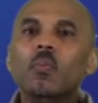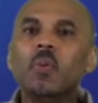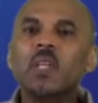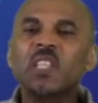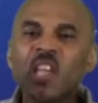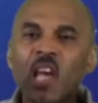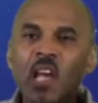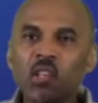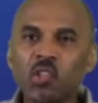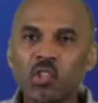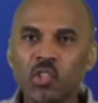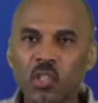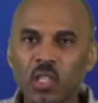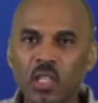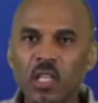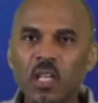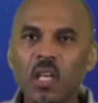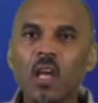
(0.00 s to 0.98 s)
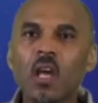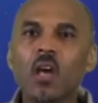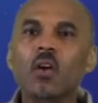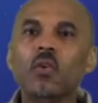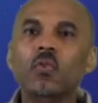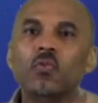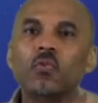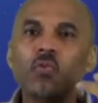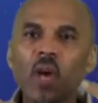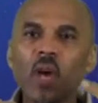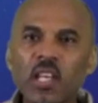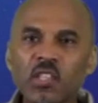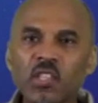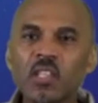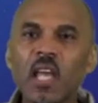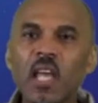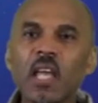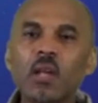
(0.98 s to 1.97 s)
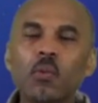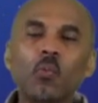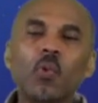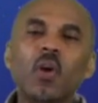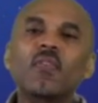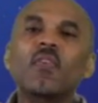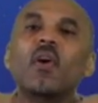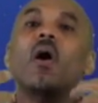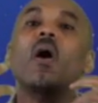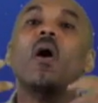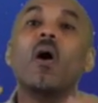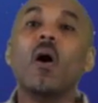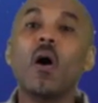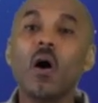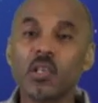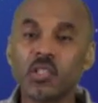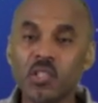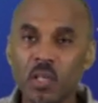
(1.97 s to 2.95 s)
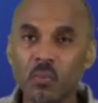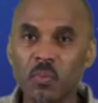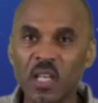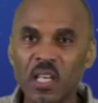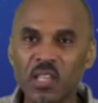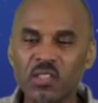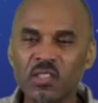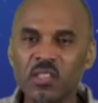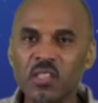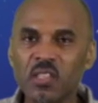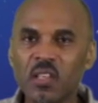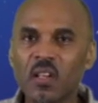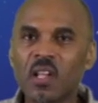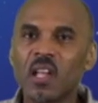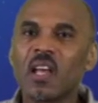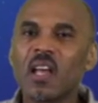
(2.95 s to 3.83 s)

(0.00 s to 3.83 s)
potentially resonate with awesomeness.